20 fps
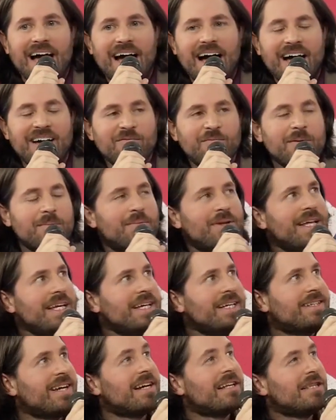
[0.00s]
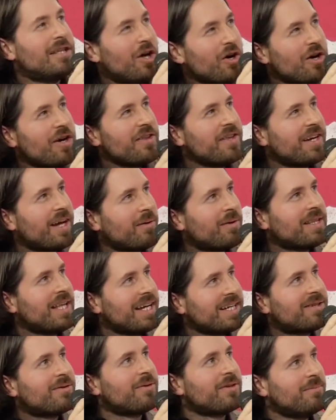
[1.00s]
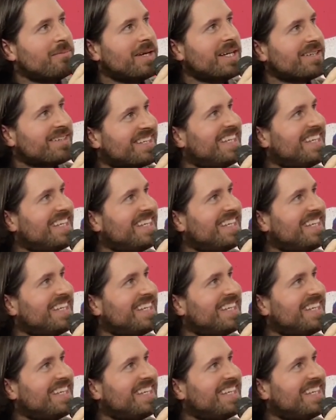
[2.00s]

I've been playing guitar longer than I would like to admit.